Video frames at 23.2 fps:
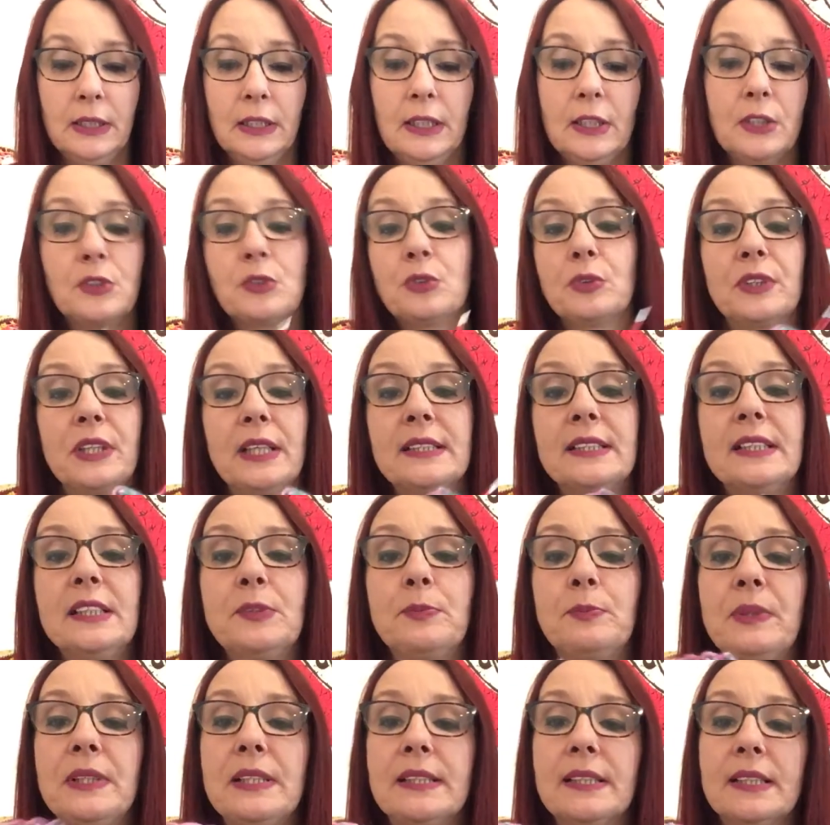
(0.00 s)
So this is
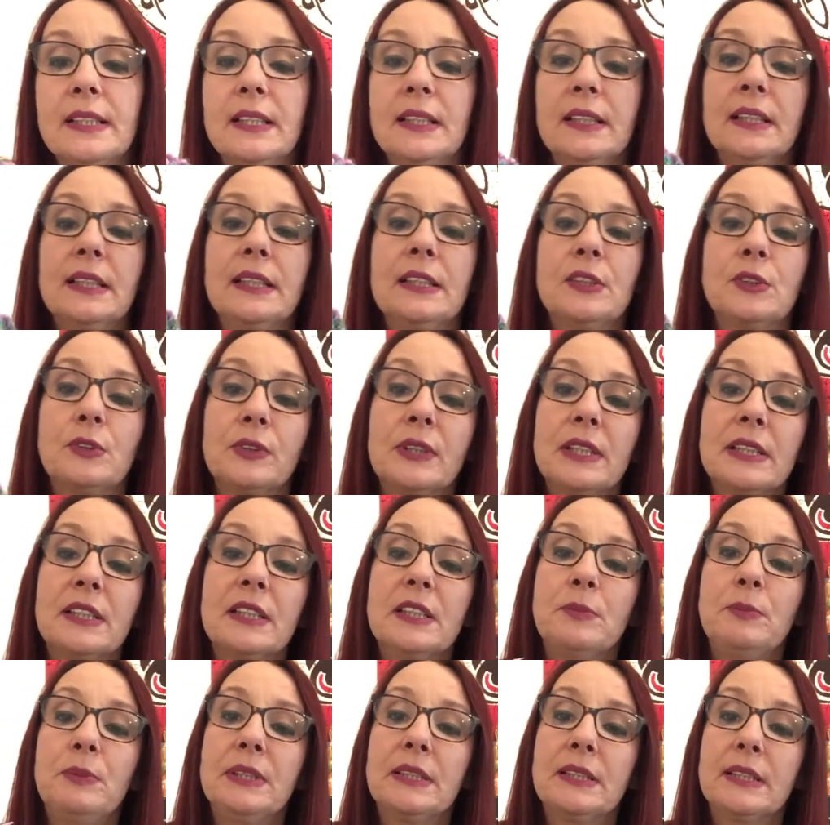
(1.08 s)
basically, so this is
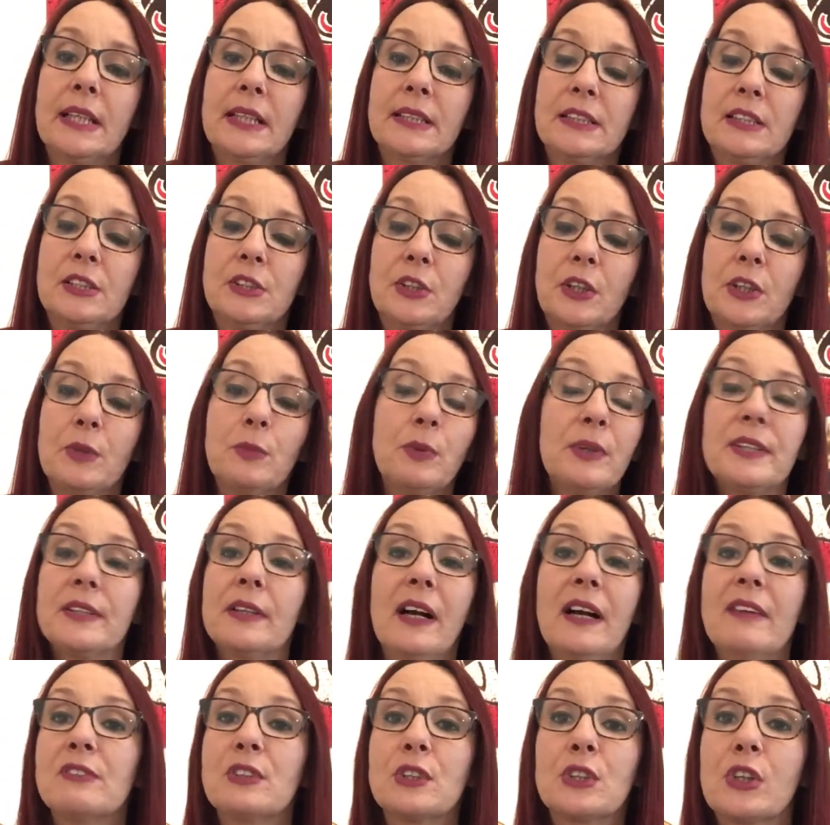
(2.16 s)
me started the other one. I
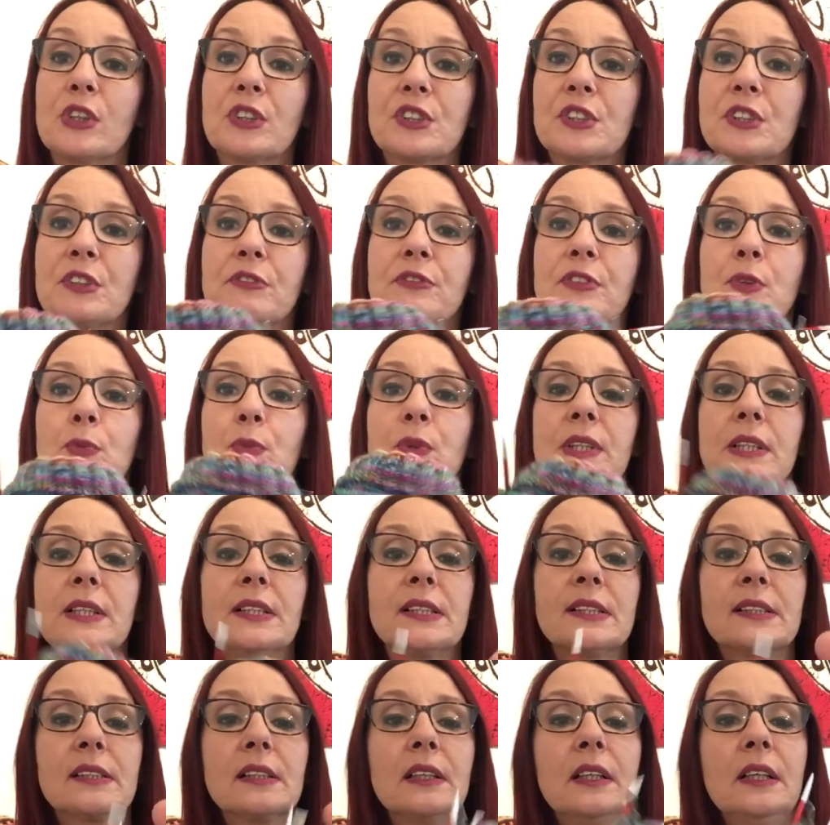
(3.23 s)
haven't touched it for
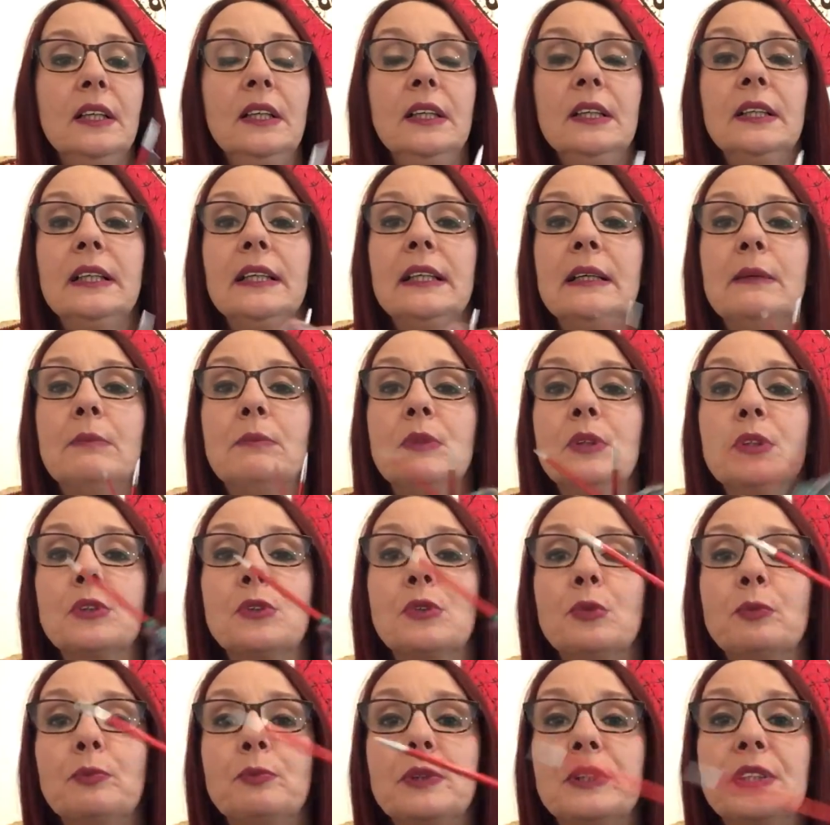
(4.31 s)
weeks. Um,
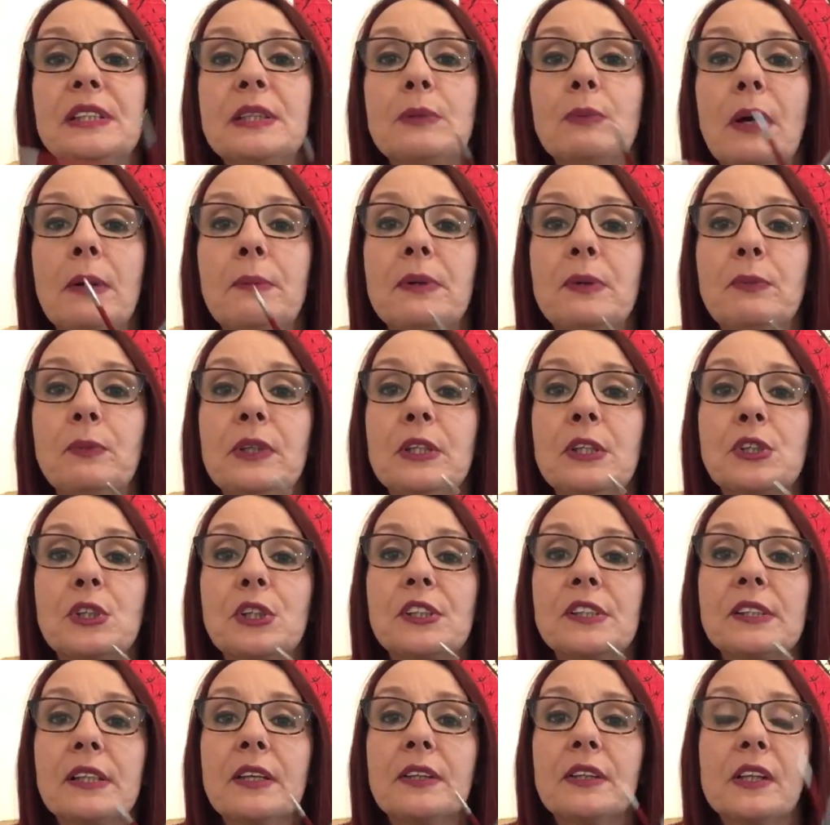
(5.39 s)
so see what I mean? When you
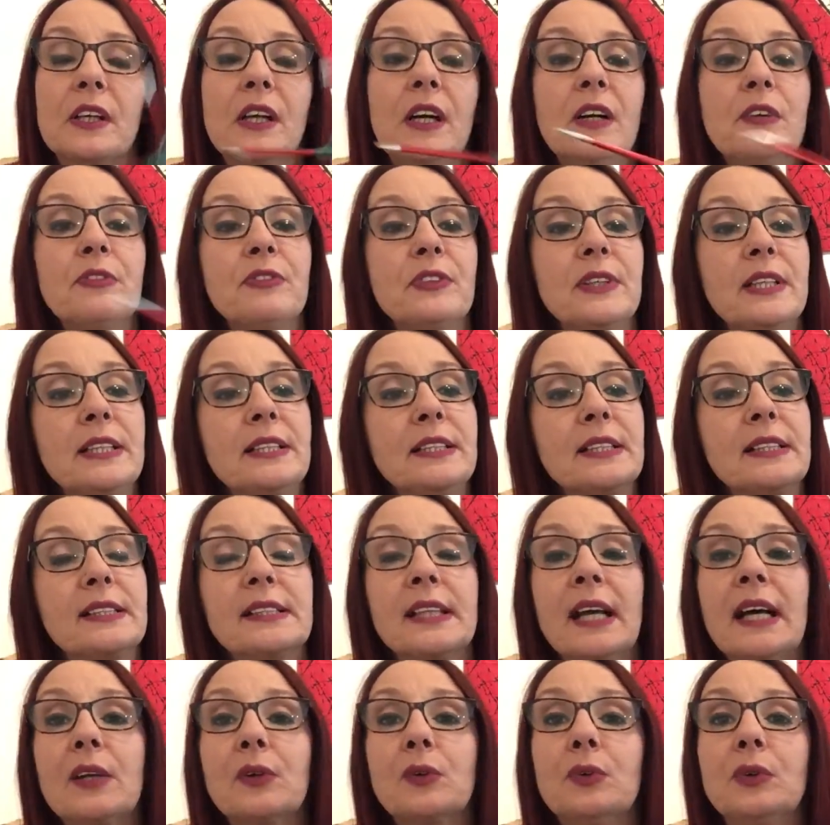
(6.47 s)
just knit the cuff and then you
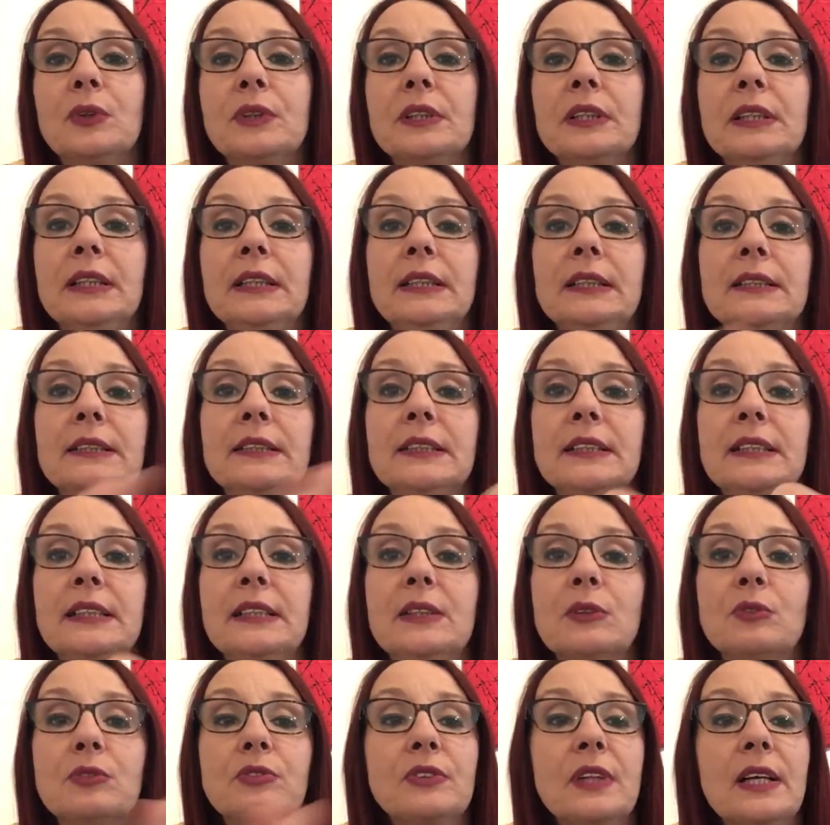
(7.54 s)
start on to the
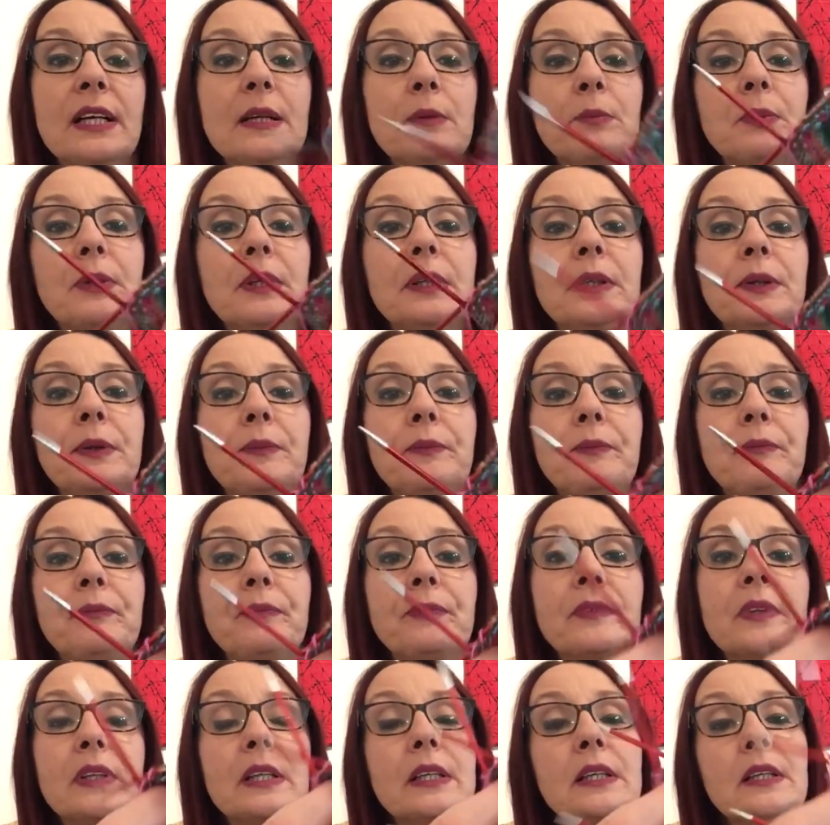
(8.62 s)
heel flap
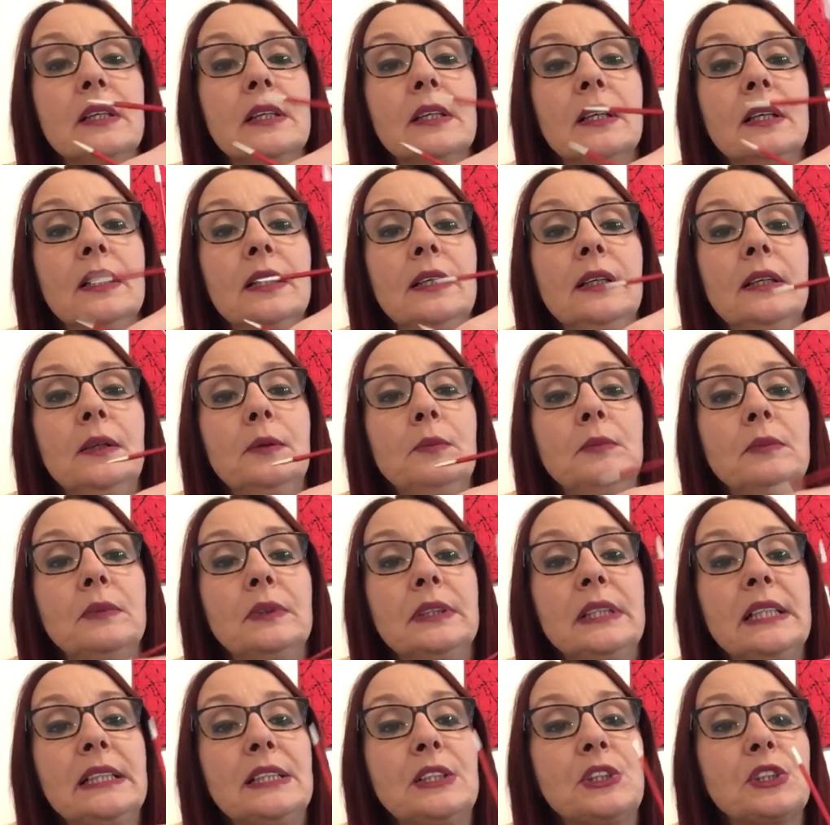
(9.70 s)
um,
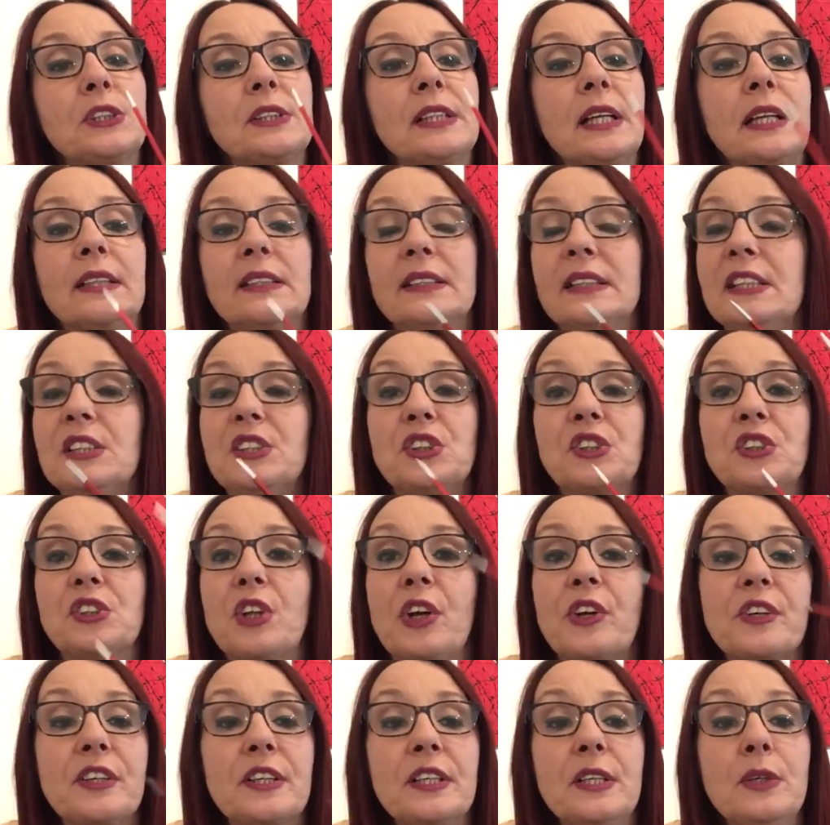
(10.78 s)
then just start then just
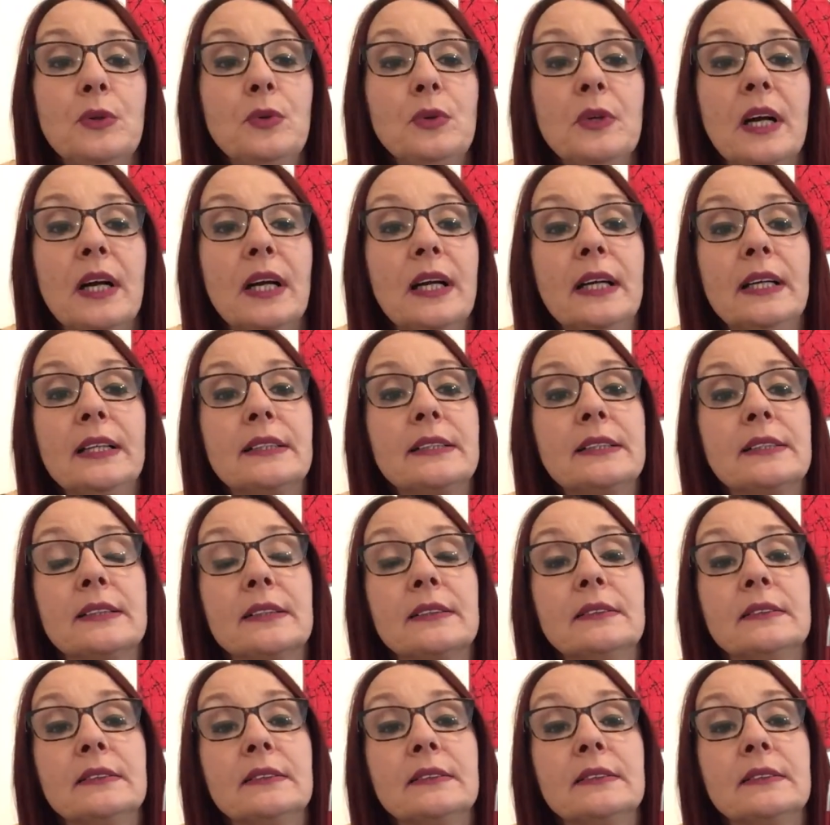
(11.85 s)
turn the heel and